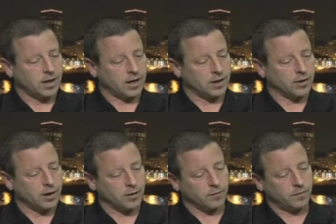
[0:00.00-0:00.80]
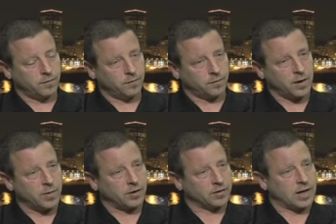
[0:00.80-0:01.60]
and the
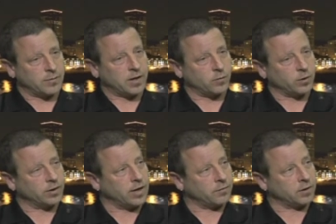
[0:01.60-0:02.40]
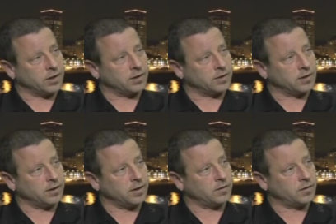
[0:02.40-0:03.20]
female salmon that would get released in
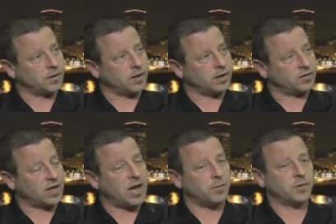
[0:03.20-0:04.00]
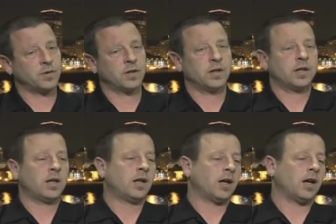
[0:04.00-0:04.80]
these uh, escapes
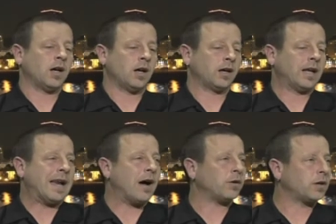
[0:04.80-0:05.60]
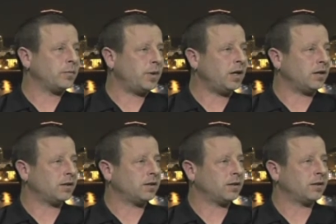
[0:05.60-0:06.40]
uh, can
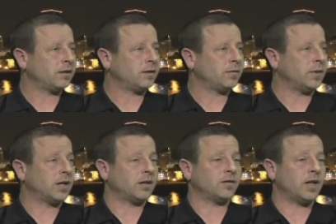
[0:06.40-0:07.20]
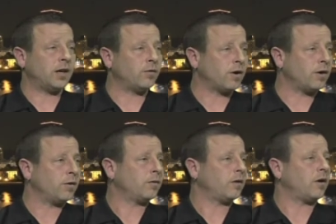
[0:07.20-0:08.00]
outcompete because they
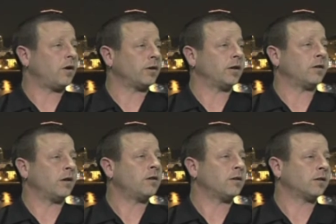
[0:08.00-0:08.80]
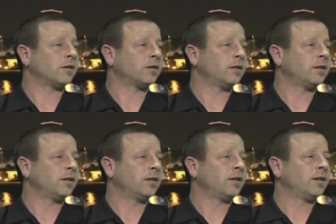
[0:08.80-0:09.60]
grow all year long.
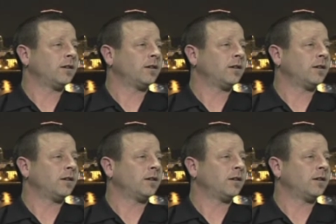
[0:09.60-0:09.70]
Just